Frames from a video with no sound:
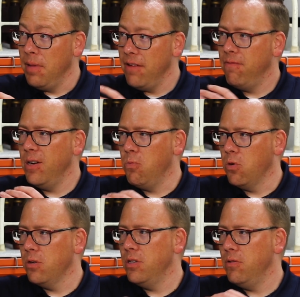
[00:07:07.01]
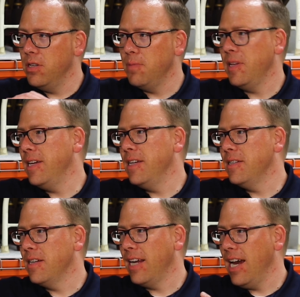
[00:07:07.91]
if we were to display
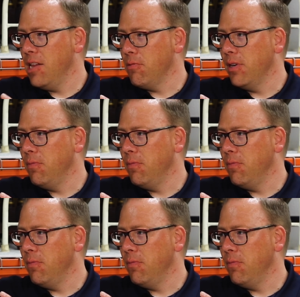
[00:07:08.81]
these in a gallery,